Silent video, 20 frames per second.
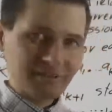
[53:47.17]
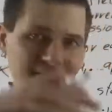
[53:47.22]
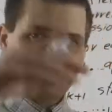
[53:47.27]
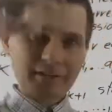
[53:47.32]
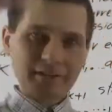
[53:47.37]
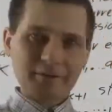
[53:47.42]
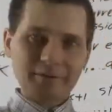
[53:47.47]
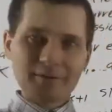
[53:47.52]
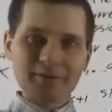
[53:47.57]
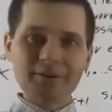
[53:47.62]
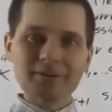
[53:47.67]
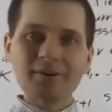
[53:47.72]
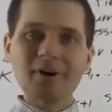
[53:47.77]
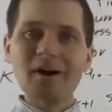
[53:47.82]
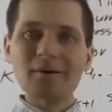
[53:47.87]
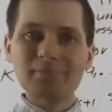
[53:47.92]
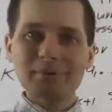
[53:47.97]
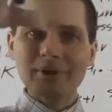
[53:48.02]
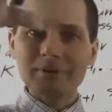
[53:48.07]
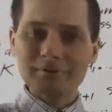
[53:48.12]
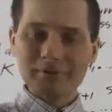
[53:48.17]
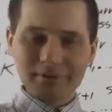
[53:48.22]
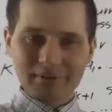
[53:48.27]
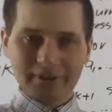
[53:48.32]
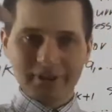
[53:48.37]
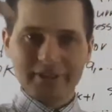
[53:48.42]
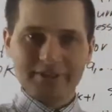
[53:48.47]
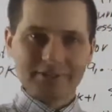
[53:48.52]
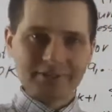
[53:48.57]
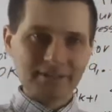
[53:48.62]
the top level
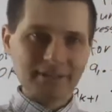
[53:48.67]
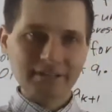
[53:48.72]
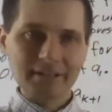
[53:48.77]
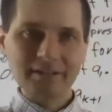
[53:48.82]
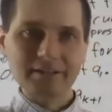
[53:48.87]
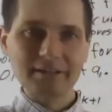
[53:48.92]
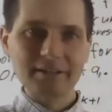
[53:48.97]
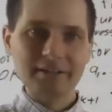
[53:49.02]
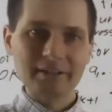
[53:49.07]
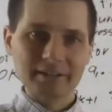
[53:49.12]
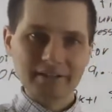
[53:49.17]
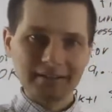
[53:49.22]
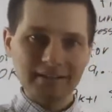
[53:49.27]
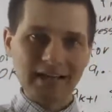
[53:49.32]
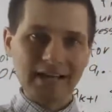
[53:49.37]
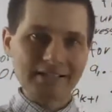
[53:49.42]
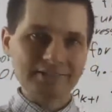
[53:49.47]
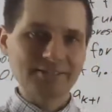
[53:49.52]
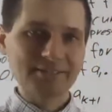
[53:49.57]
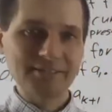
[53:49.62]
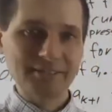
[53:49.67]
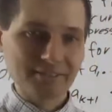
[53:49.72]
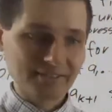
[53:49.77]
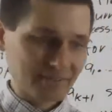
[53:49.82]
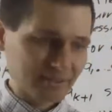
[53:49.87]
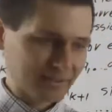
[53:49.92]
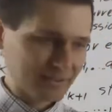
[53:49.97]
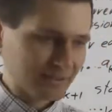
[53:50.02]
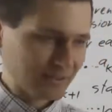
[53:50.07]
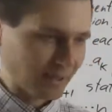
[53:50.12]
things like
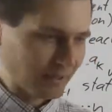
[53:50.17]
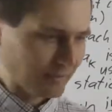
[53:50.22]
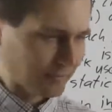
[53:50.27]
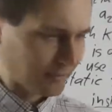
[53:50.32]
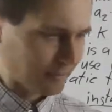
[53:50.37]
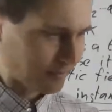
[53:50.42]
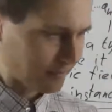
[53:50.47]
classes and stuff.